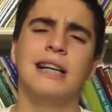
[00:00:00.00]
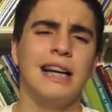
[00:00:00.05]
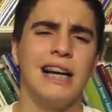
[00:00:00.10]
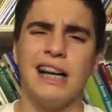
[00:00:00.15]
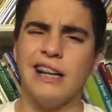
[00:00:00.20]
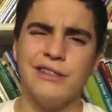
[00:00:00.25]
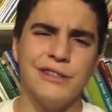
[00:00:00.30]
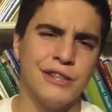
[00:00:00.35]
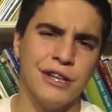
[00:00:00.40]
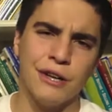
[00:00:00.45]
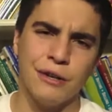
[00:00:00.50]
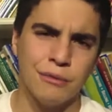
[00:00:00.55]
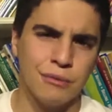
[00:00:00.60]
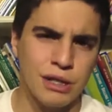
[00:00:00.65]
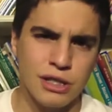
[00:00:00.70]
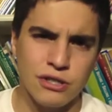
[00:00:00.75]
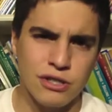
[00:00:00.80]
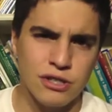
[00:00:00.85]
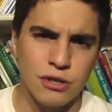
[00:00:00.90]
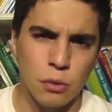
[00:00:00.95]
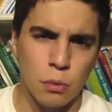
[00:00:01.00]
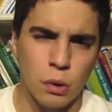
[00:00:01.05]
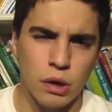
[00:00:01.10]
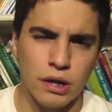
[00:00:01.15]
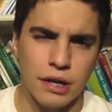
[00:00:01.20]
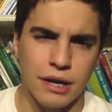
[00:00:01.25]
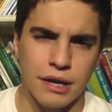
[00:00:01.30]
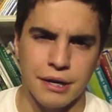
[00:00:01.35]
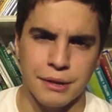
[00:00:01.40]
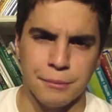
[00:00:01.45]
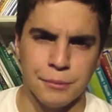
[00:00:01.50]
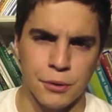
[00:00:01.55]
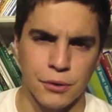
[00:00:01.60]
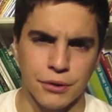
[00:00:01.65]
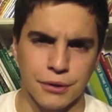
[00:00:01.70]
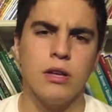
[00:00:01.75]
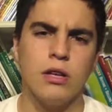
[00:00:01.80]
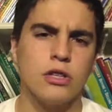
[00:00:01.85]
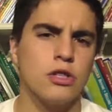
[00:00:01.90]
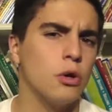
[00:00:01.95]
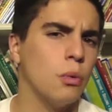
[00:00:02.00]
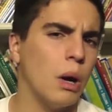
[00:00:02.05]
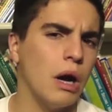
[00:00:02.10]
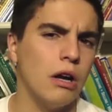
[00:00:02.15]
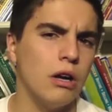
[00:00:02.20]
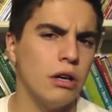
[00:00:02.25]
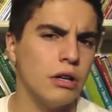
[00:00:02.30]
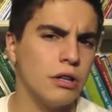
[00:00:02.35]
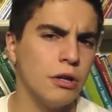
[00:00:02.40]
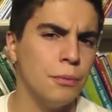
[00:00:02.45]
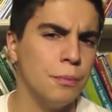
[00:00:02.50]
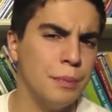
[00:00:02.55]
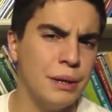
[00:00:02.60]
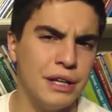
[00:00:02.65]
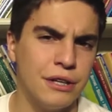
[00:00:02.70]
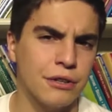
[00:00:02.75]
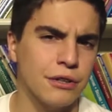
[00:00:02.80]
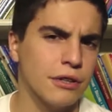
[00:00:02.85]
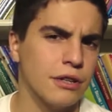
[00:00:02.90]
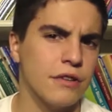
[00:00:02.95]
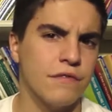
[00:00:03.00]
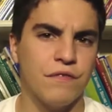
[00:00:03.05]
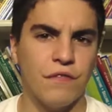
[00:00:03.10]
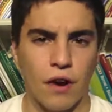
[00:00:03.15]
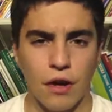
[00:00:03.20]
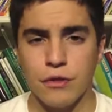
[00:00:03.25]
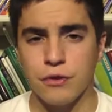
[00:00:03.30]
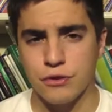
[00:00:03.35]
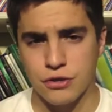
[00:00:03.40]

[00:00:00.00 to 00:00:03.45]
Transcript: and you know, they just don't want it anymore. So while Uncle Peter and Father